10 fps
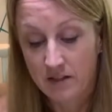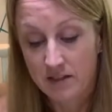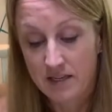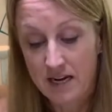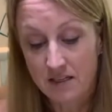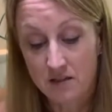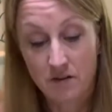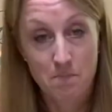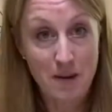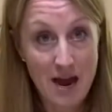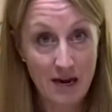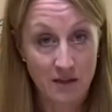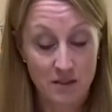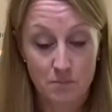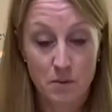that's less of a
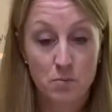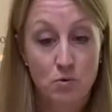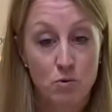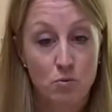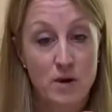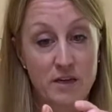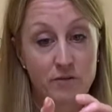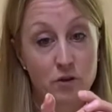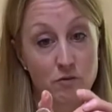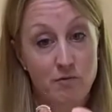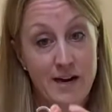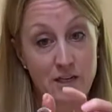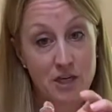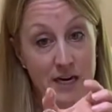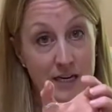band but more where you've got a ring,
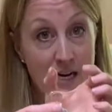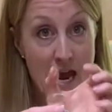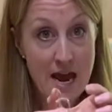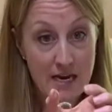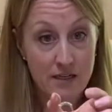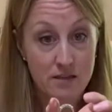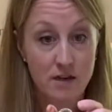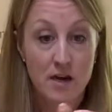shank and a head,